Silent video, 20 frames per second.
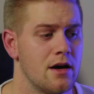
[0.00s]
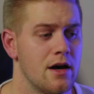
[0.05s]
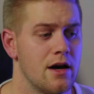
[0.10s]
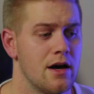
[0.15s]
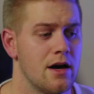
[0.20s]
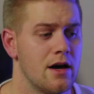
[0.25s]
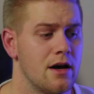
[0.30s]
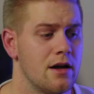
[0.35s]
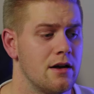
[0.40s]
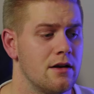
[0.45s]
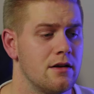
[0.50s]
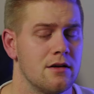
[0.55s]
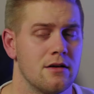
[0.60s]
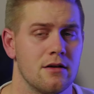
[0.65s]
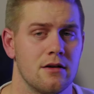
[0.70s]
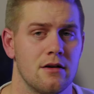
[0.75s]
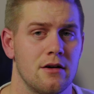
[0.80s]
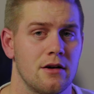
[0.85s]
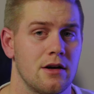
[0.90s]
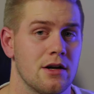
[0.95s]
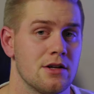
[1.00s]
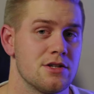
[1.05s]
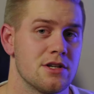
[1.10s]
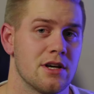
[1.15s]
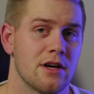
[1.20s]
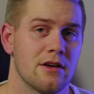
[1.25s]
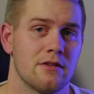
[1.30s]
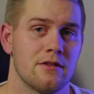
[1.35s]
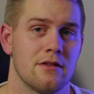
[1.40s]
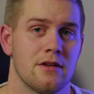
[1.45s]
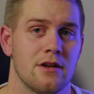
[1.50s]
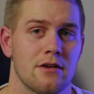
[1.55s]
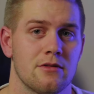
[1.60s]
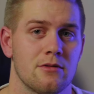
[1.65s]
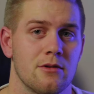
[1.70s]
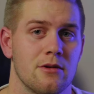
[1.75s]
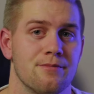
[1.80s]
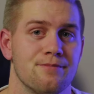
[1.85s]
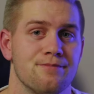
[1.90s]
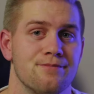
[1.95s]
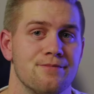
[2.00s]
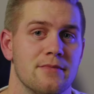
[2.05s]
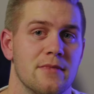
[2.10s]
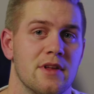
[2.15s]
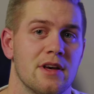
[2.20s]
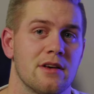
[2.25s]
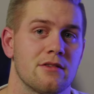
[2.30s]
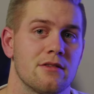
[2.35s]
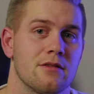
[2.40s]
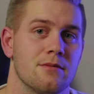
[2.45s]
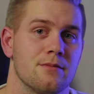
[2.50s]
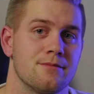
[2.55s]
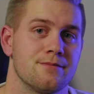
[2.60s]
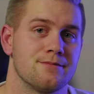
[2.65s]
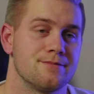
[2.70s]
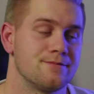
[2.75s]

And I'll catch you guys in the next one. Thanks.